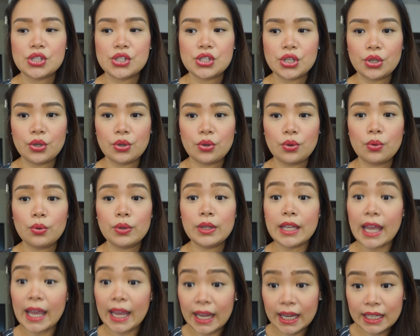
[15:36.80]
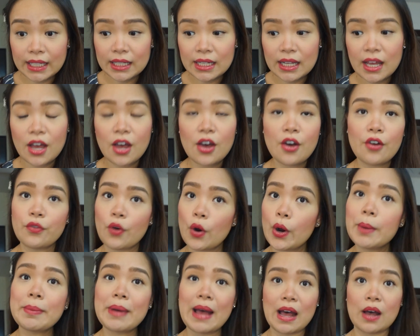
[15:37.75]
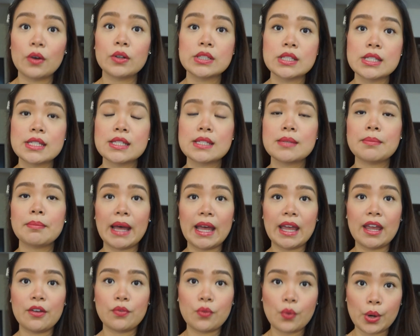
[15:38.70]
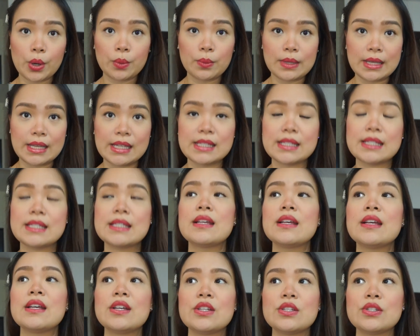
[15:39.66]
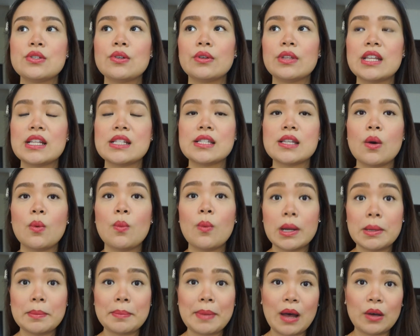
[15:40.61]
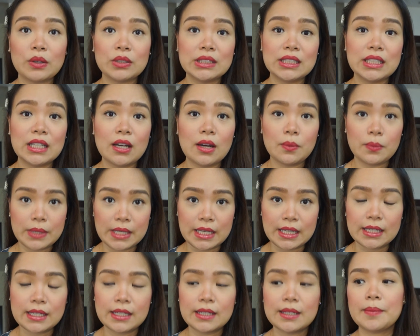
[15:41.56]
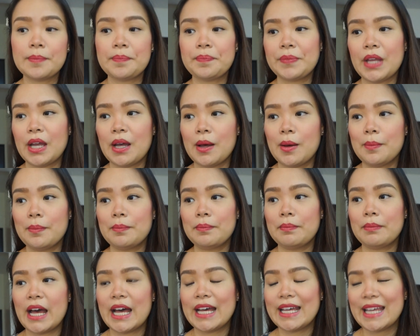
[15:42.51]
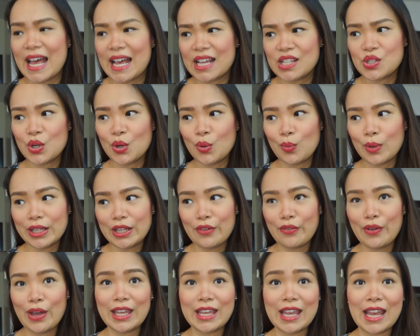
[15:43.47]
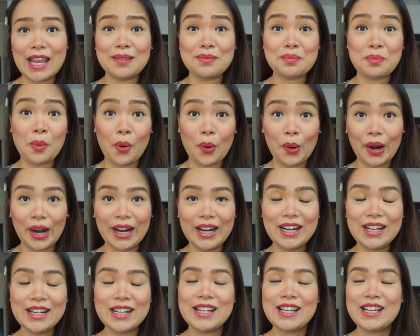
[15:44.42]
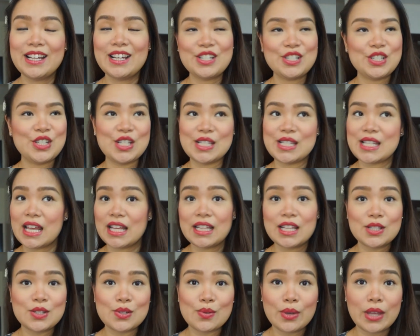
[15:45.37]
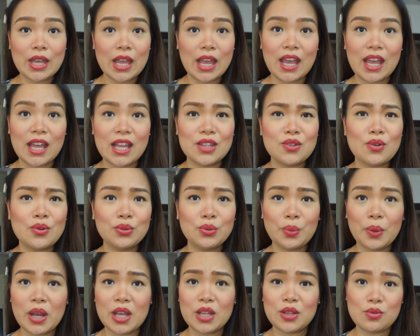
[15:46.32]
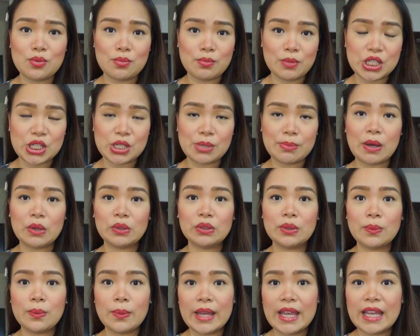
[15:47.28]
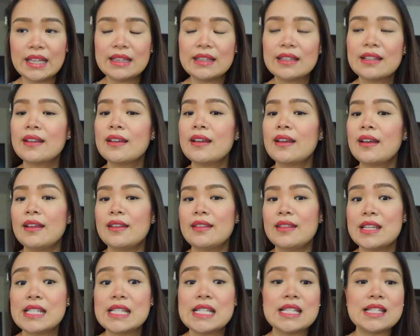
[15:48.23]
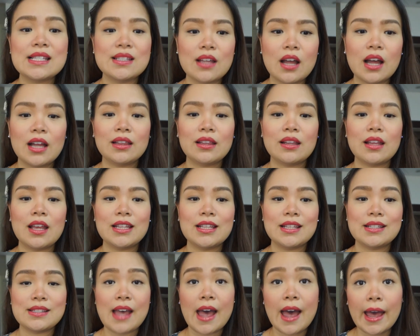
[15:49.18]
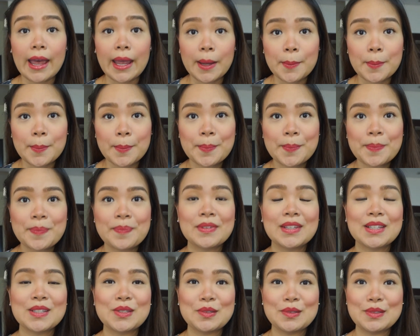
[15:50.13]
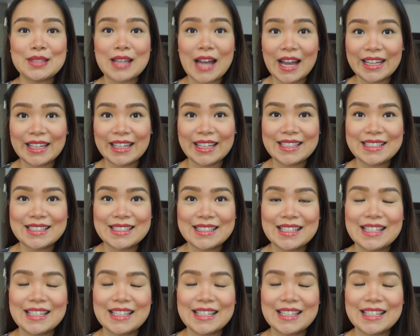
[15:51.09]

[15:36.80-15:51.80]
to gain 4 pounds by 4 weeks. So that's 1 pound a week. I asked her what if I gain more. She said it's okay, don't worry too much about the weight. This is not the time to diet.